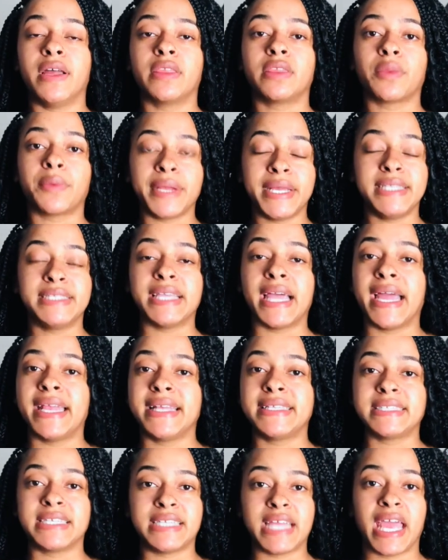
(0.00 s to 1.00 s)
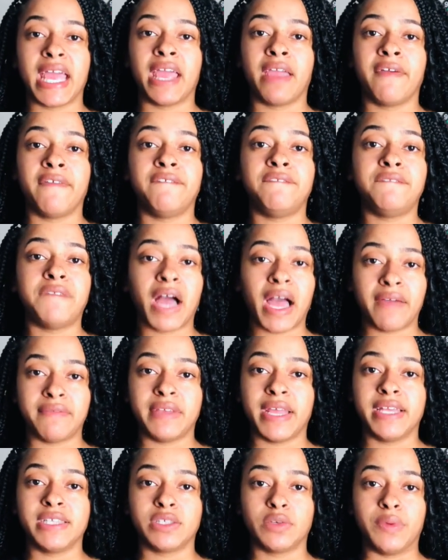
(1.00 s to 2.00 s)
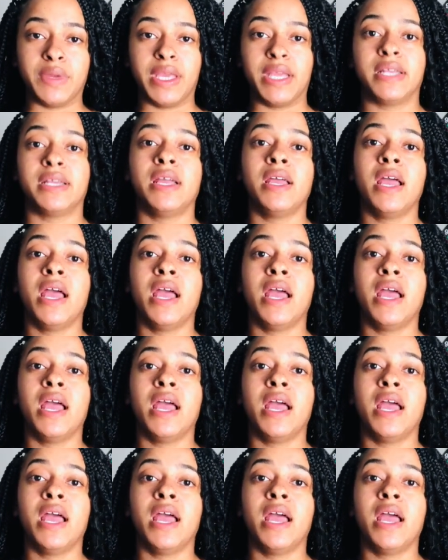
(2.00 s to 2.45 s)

3 signings a day, 5 days a week.